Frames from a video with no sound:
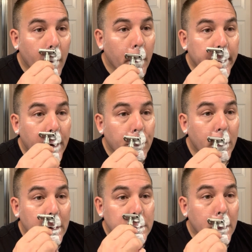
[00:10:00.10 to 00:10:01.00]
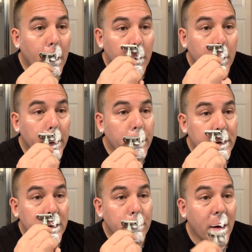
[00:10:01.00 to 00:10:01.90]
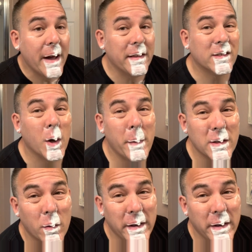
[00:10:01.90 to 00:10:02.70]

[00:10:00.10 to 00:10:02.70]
Yeah, from what I saw, the only place you can buy this soap is on